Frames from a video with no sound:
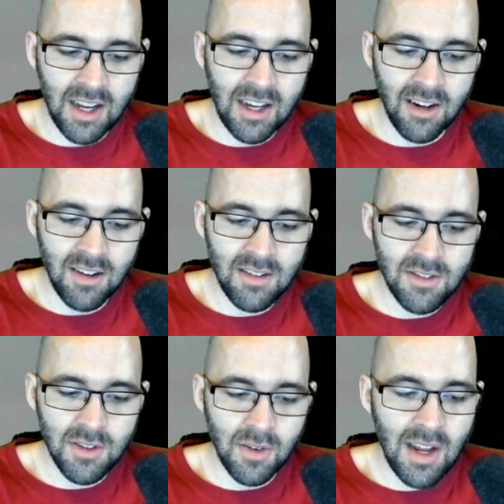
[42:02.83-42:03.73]
right here.
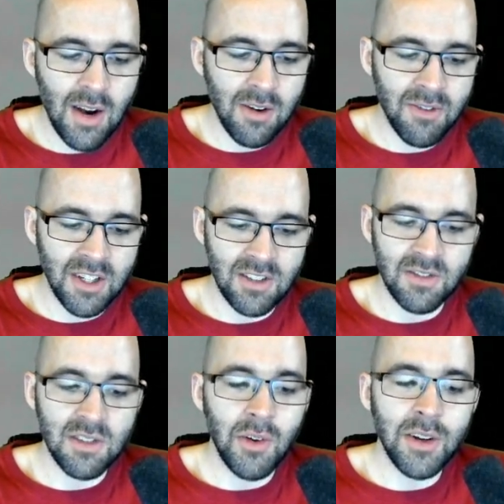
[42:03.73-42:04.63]
So now our phase
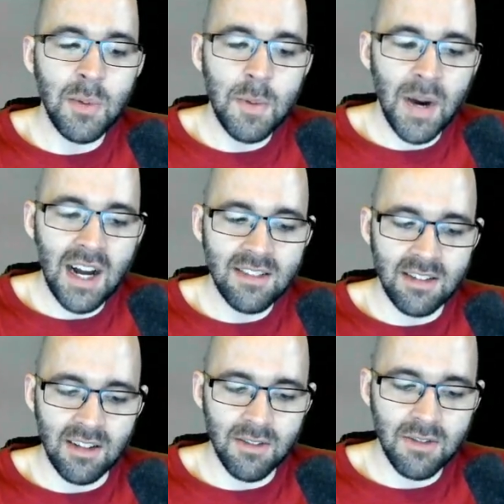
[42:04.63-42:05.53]
shift is going to be
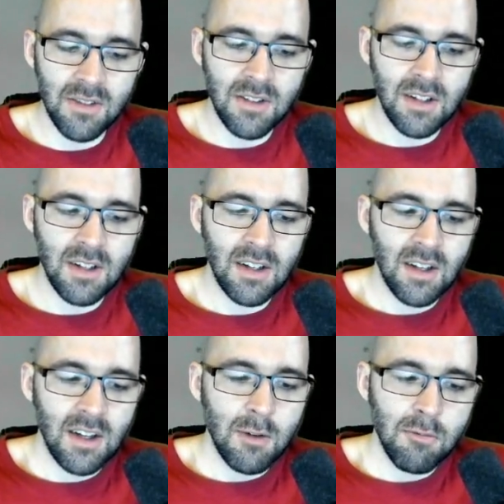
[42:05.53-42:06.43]
positive.
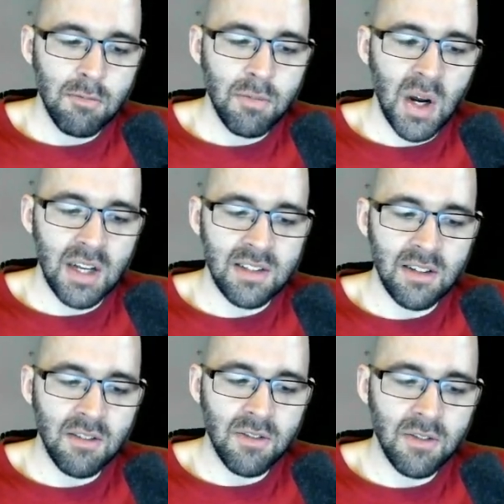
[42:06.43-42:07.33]

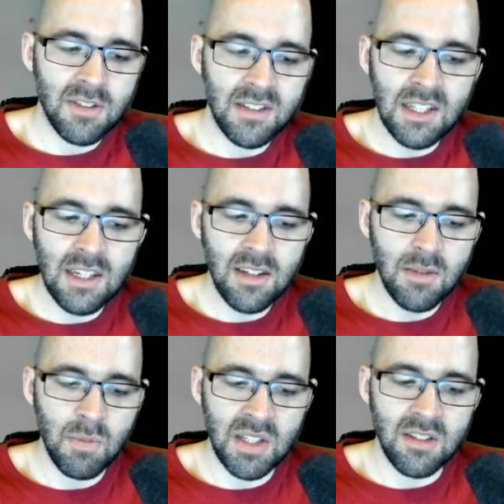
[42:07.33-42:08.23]
Positive C
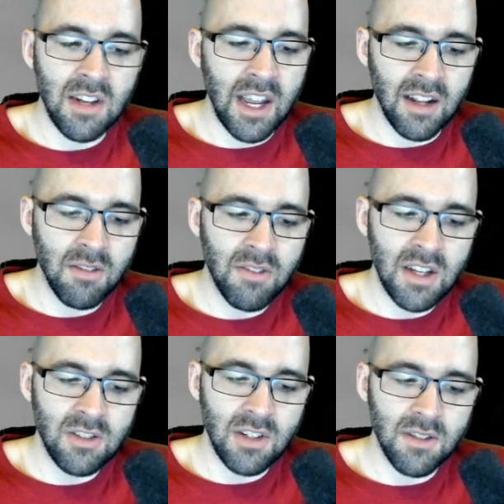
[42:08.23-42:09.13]
means negative
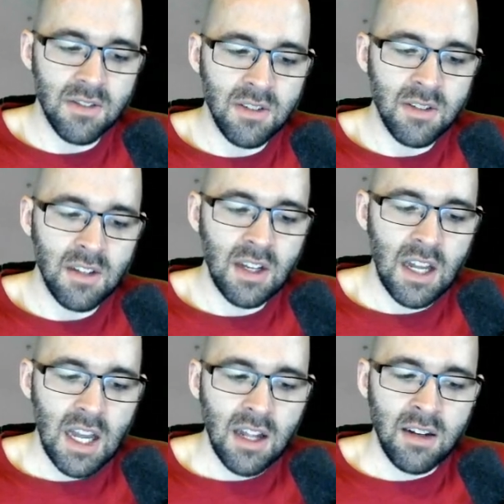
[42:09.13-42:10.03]
phase shift.
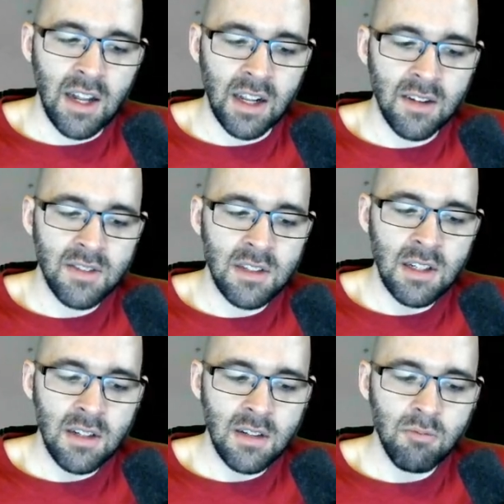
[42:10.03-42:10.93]
Negative
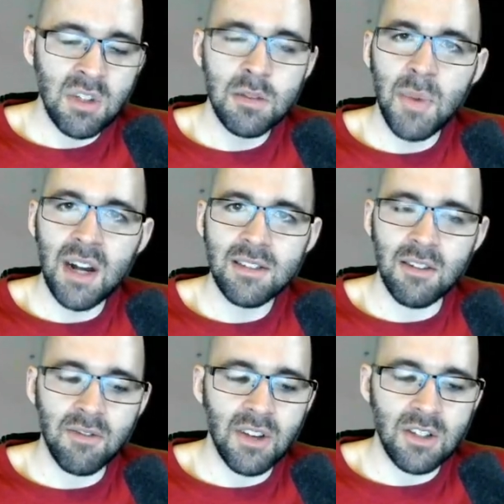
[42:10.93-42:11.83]
C means
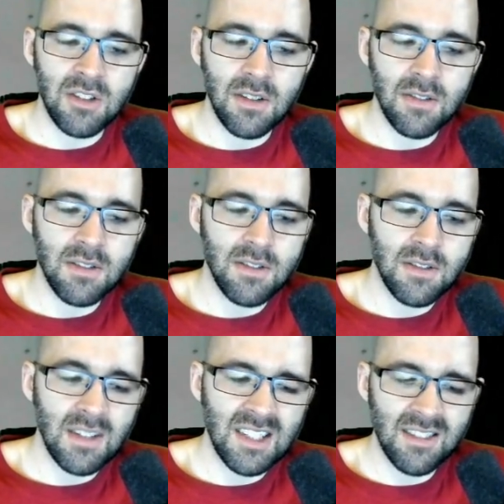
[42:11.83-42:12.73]
positive phase shift,
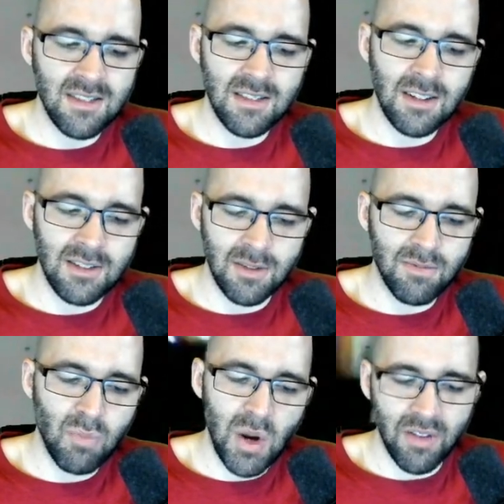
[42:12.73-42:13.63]
unless there's a
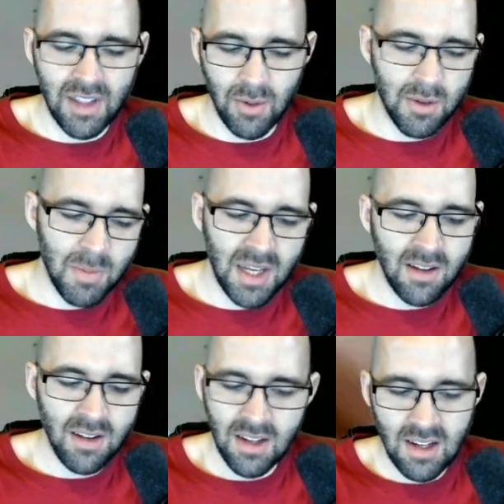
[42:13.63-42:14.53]
weird thing with B.
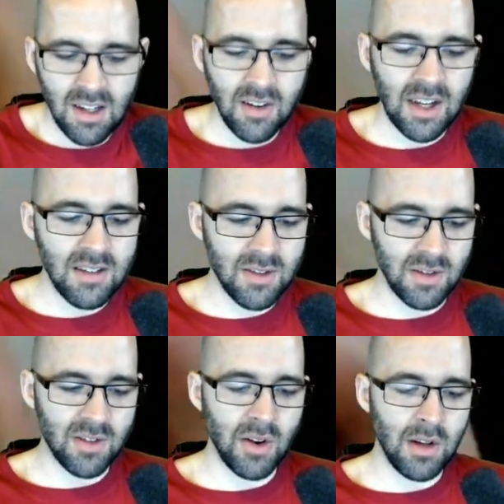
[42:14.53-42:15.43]
Okay, so
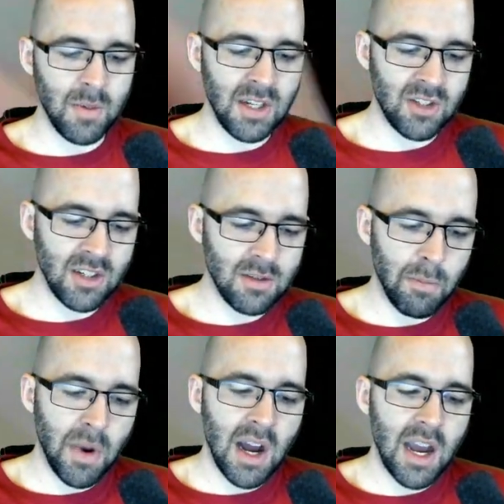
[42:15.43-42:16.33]
it's going to be
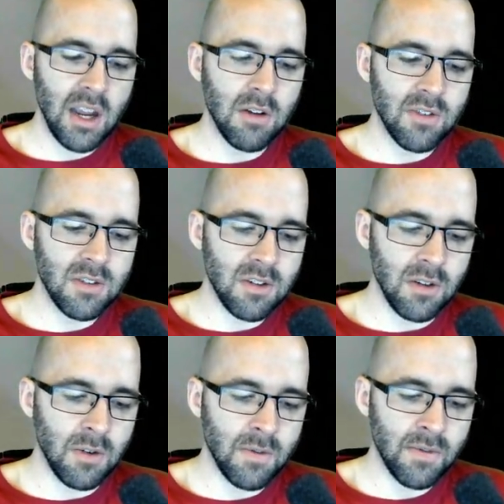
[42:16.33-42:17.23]
just pi over
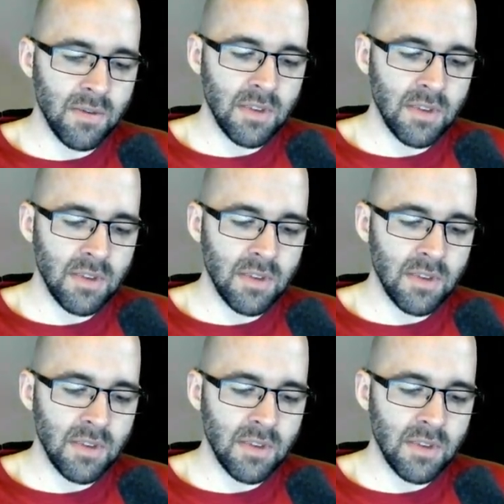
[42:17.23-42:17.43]
2